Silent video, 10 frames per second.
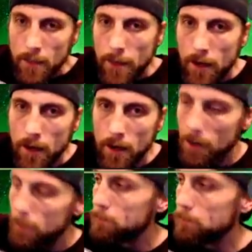
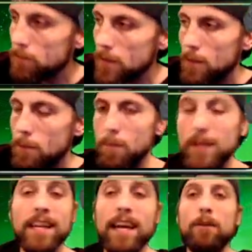Um...
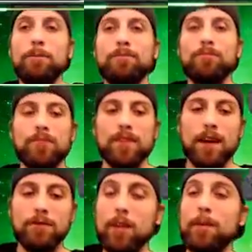But anyhow,
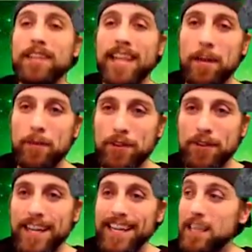I'm talking about the caterpillar.
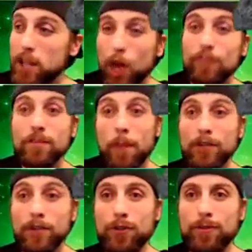He loves
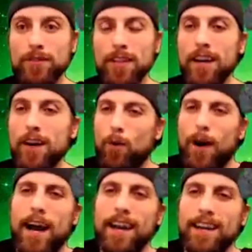mushrooms.
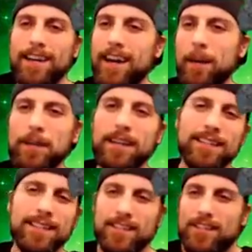Why? Not
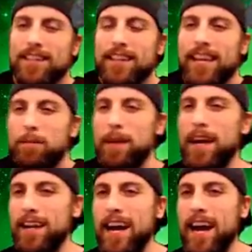because he's just the
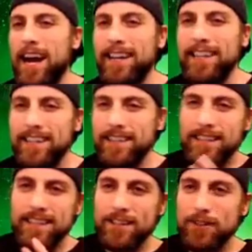laid-back guy and he's
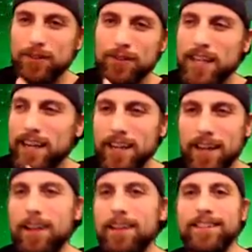into
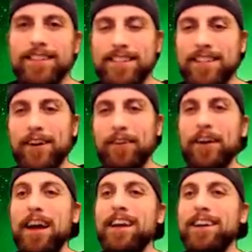psychedelics and stuff,
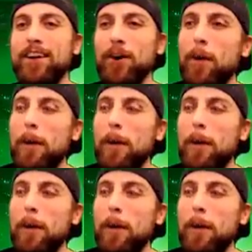you know.